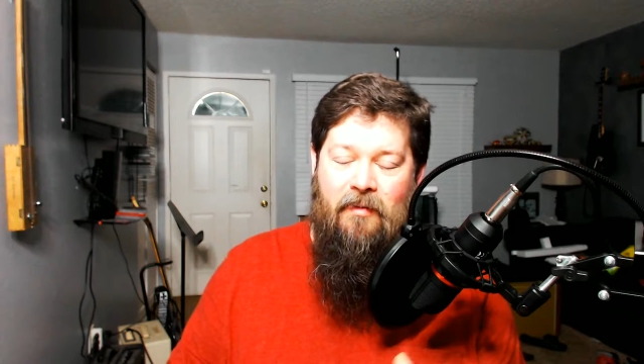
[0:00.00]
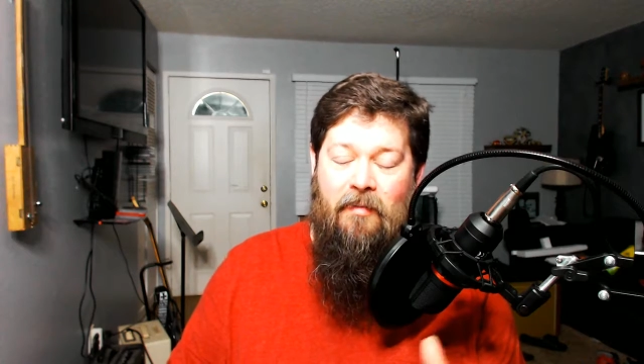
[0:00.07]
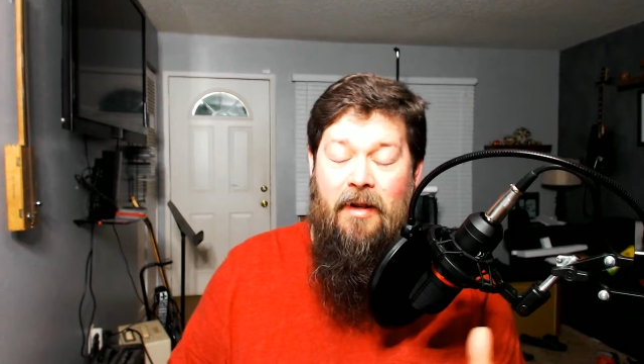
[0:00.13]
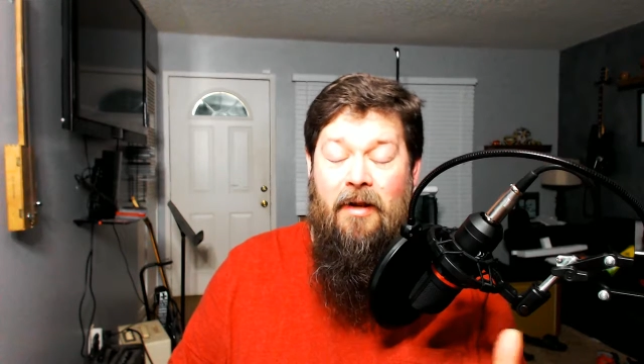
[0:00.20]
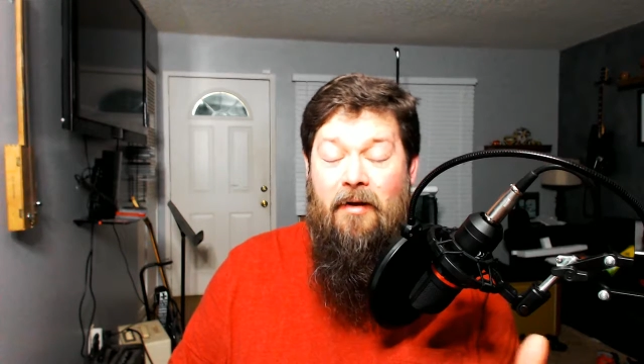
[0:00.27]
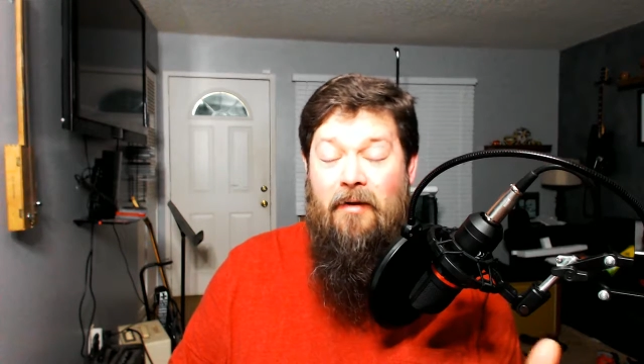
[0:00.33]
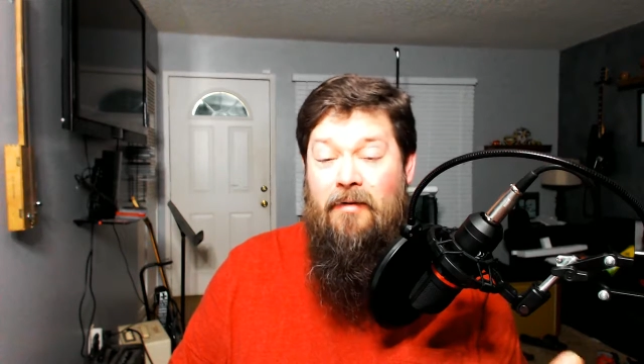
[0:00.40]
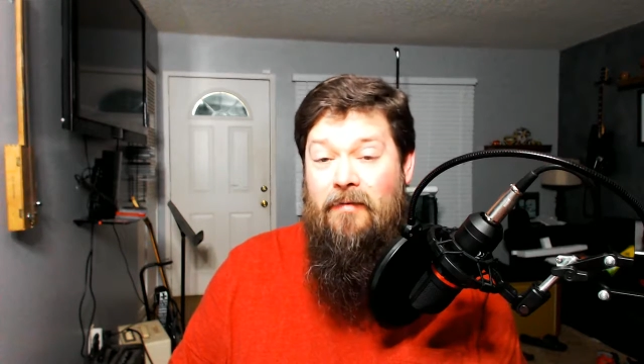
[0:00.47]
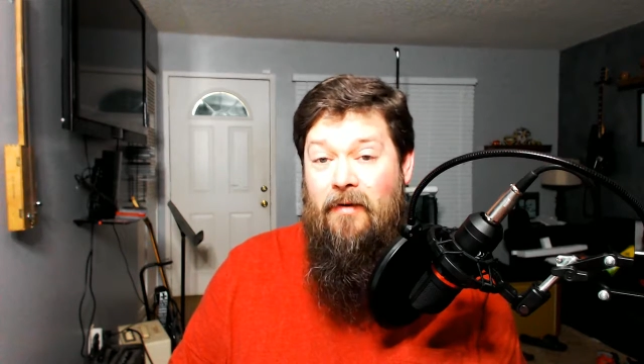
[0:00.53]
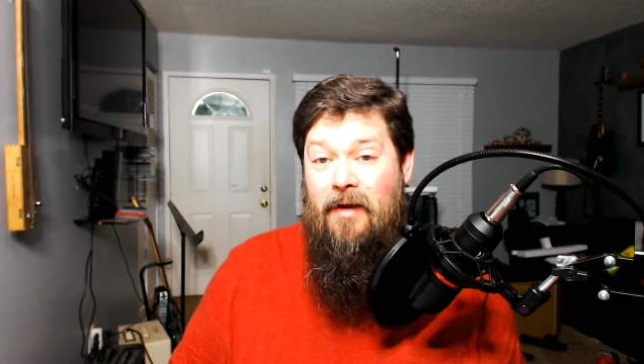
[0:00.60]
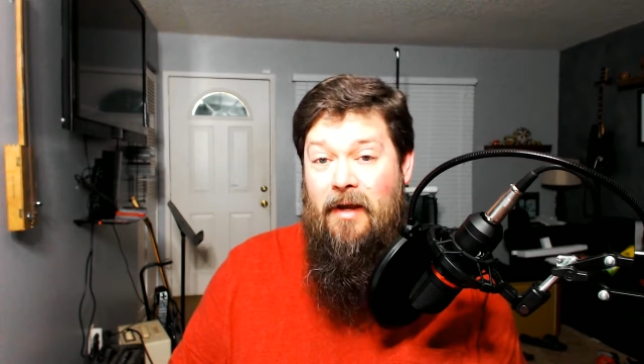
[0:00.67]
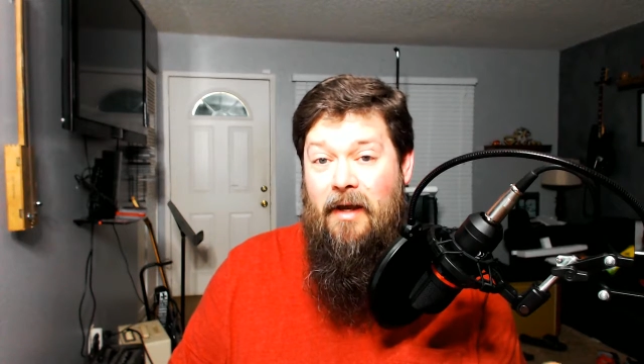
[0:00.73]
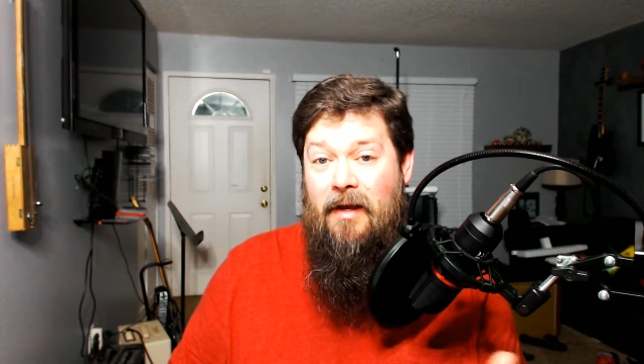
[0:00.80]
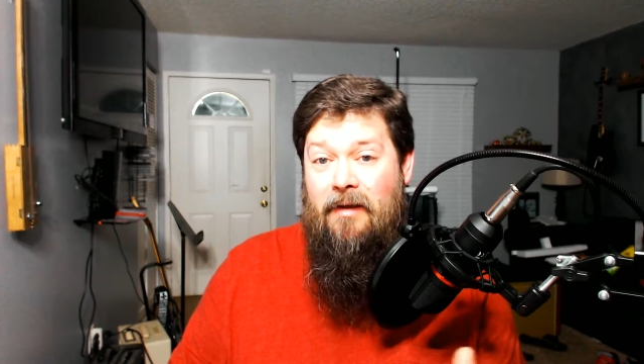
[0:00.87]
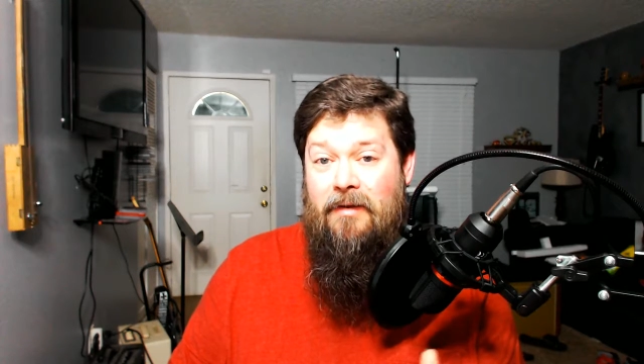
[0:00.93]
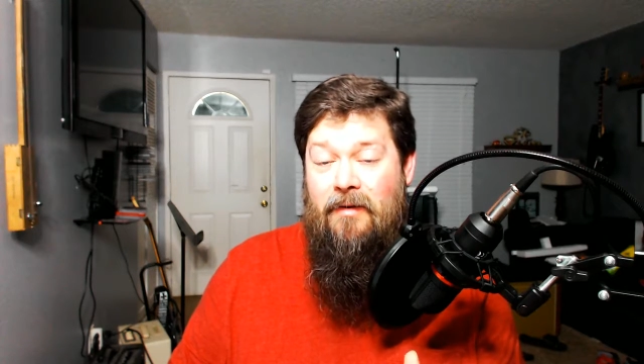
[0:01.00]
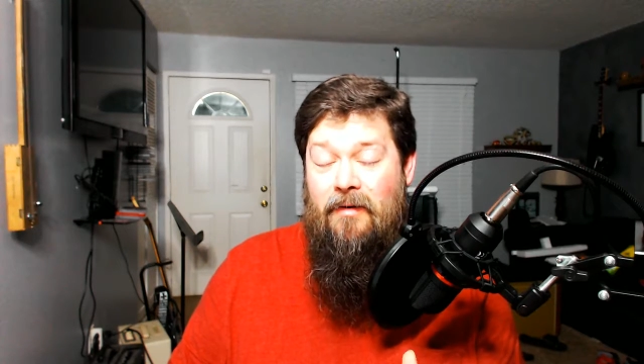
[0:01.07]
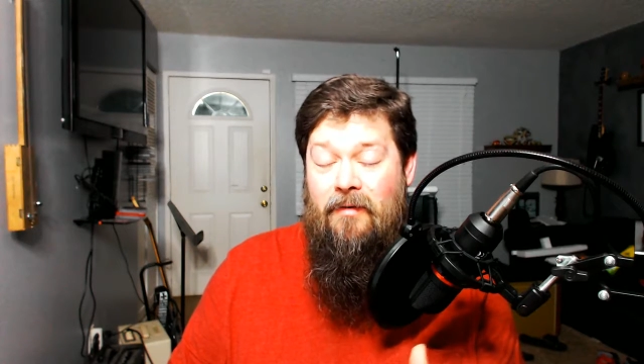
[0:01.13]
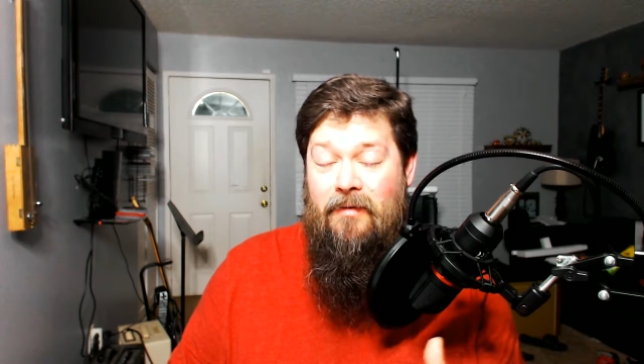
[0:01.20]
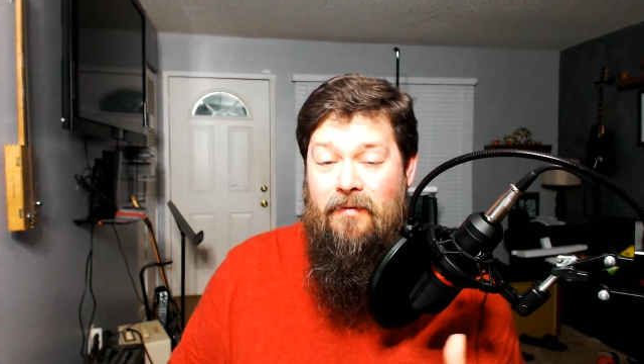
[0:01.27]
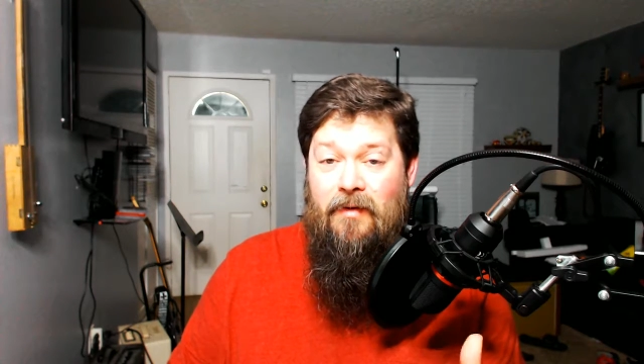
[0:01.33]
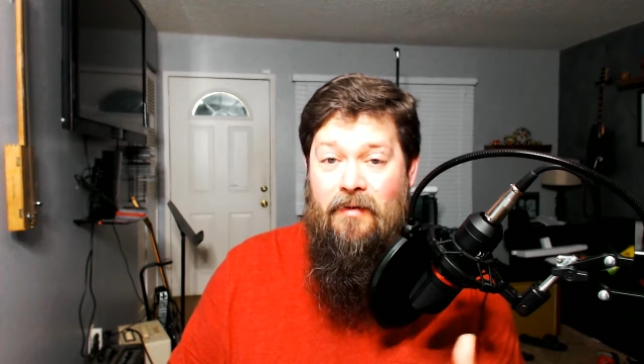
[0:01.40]
But it was for kids,
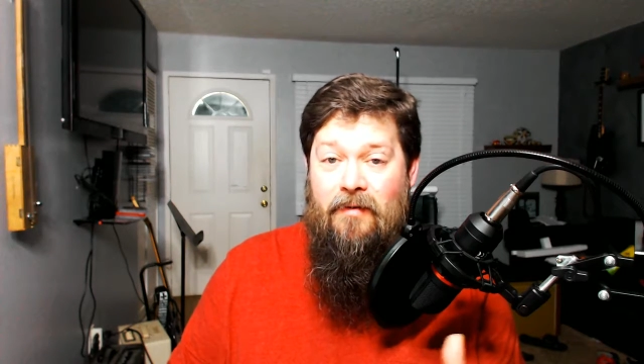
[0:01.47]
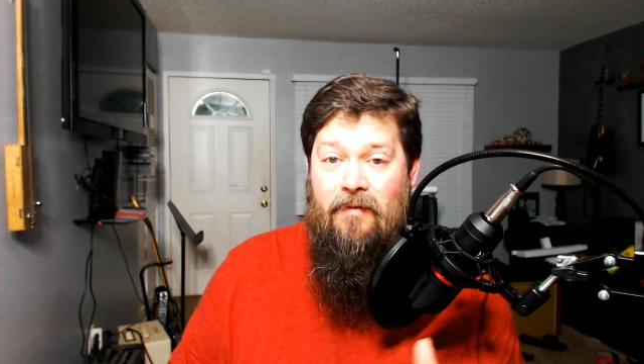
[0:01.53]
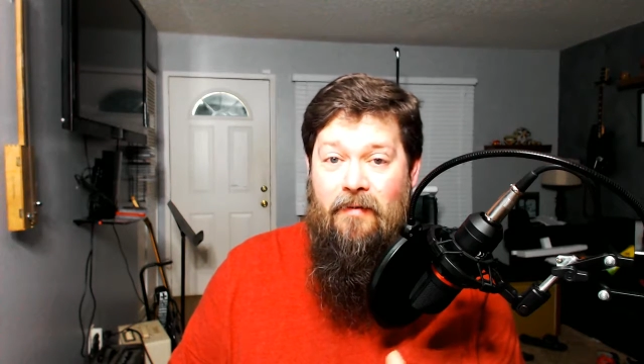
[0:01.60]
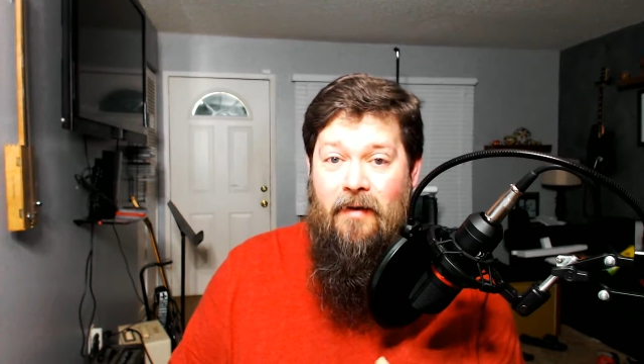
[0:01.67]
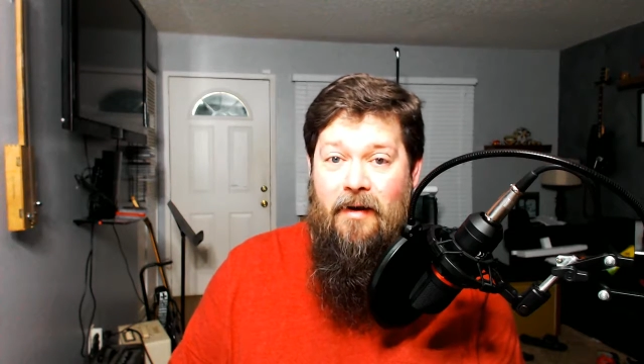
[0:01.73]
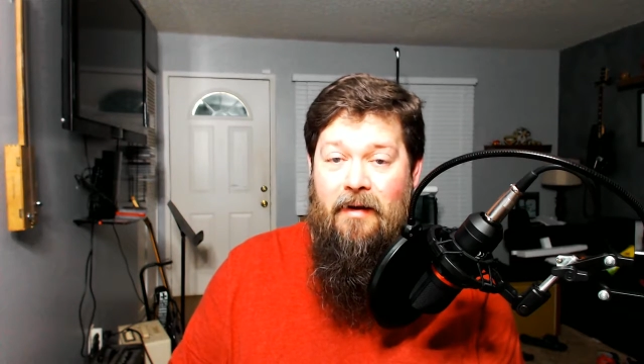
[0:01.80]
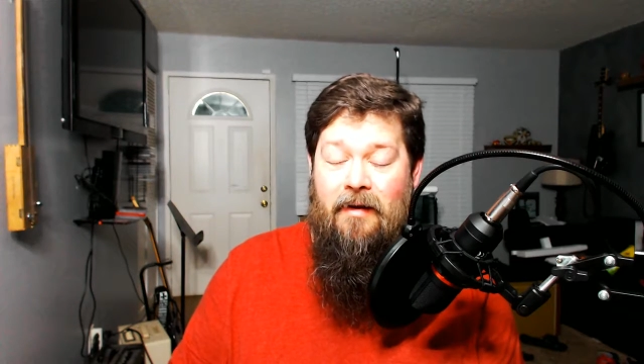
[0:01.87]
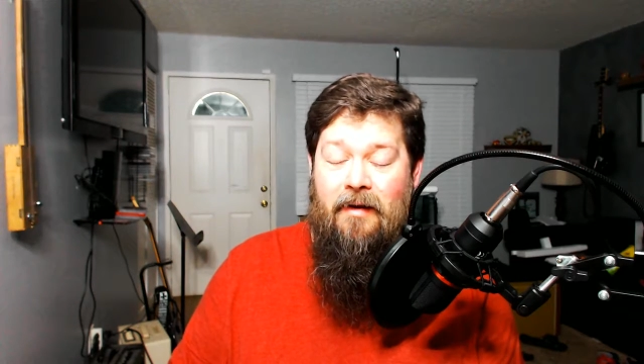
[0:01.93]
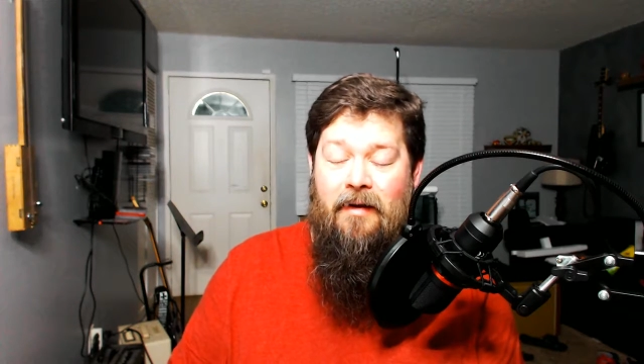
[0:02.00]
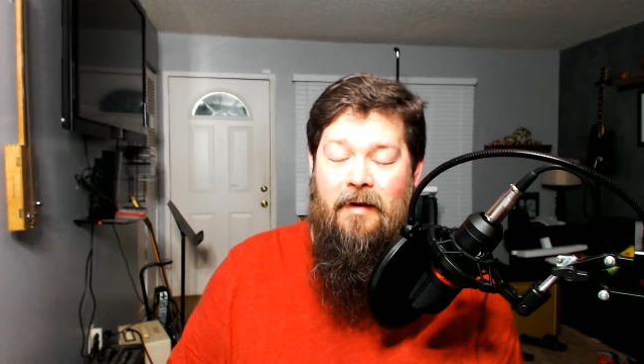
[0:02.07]
so it was fine.